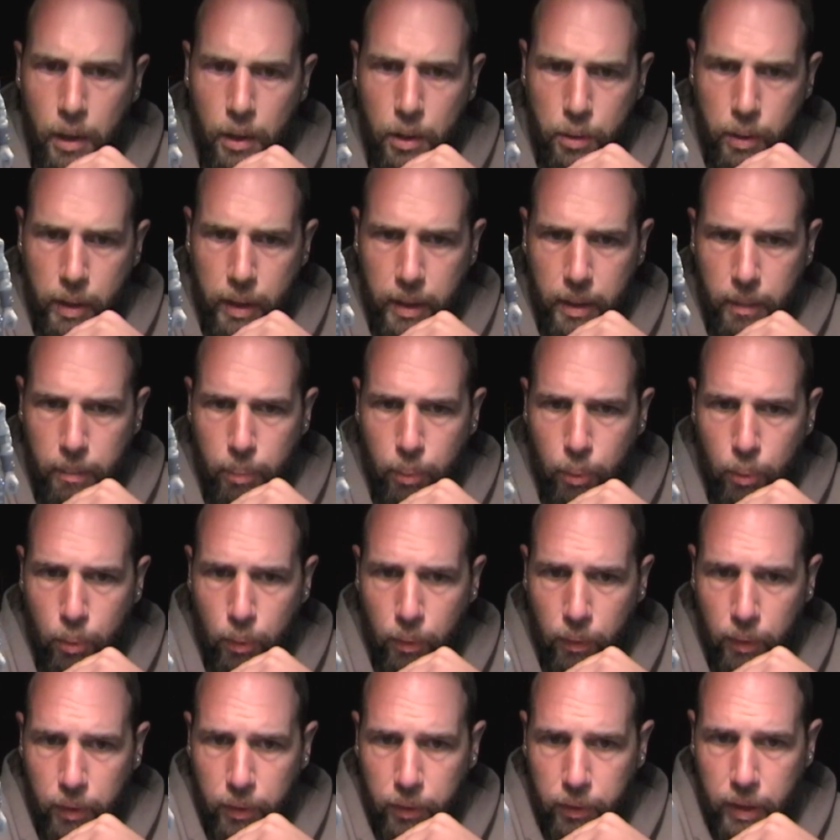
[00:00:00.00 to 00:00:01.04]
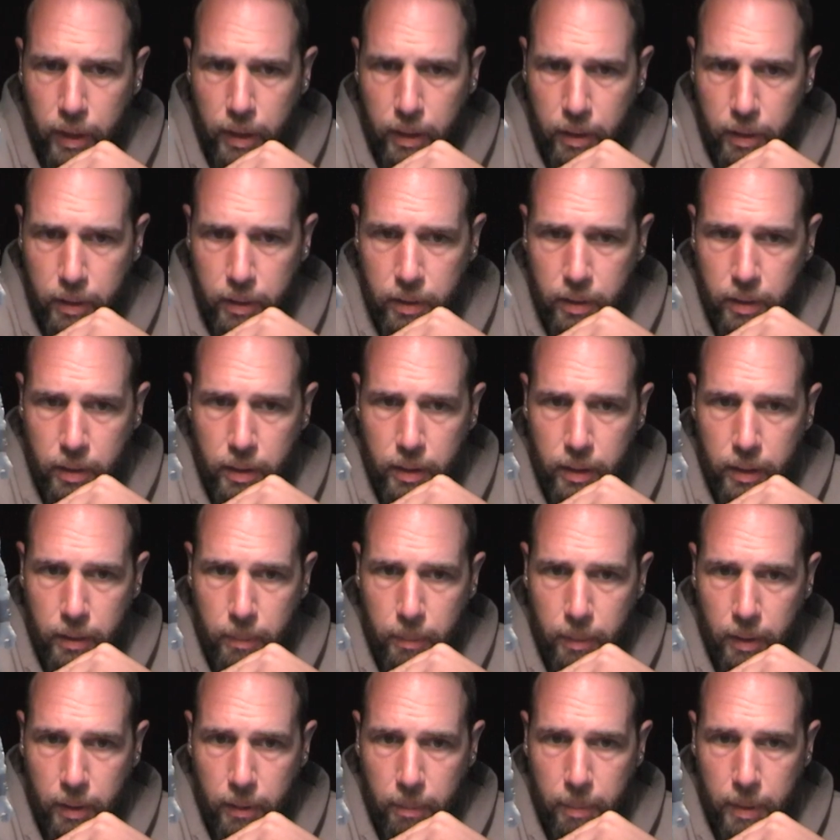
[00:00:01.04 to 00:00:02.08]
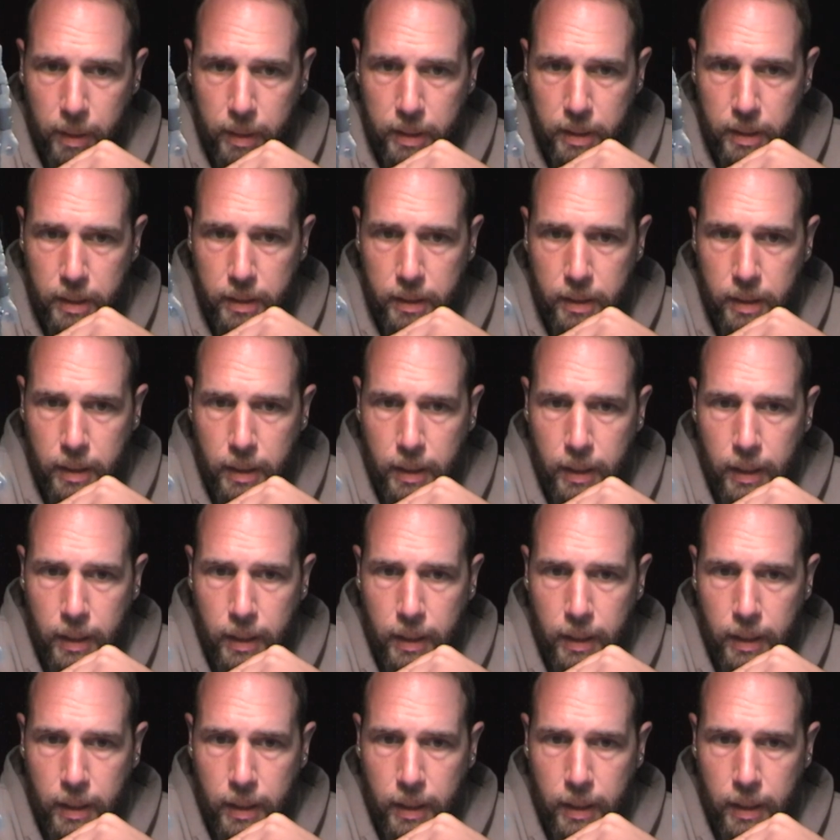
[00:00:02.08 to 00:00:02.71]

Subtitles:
try and improve this character, in my opinion.